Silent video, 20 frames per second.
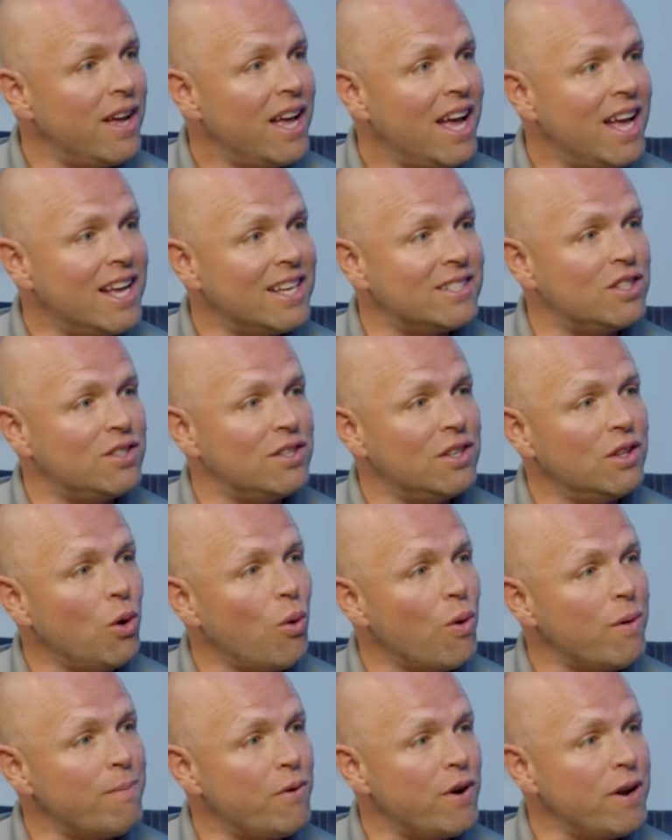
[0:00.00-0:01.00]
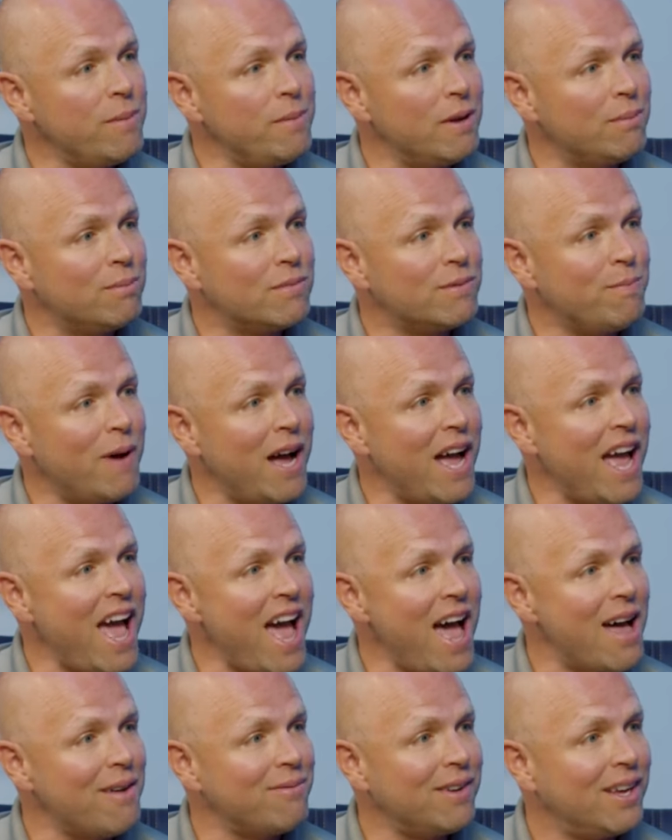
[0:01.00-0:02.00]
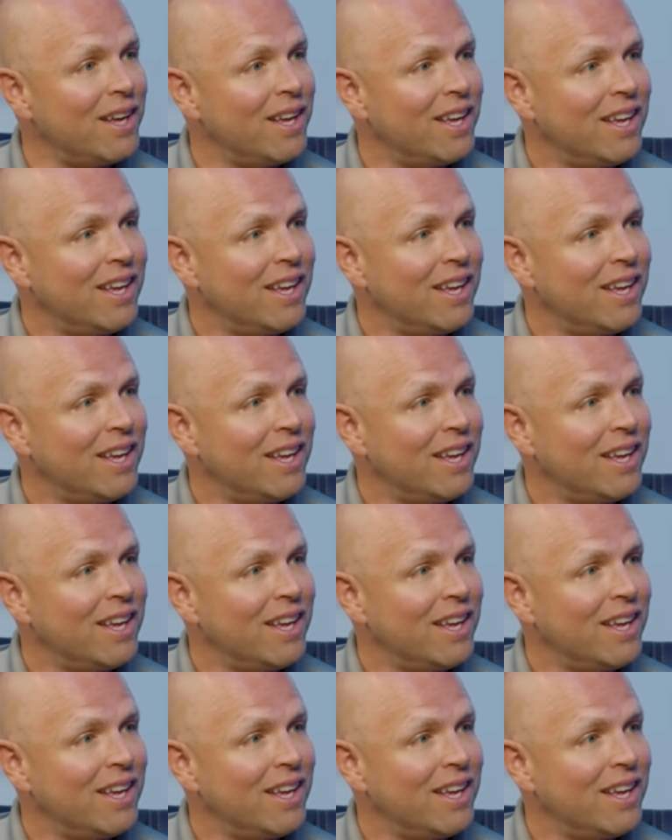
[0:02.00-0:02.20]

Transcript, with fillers: has lower premiums by half.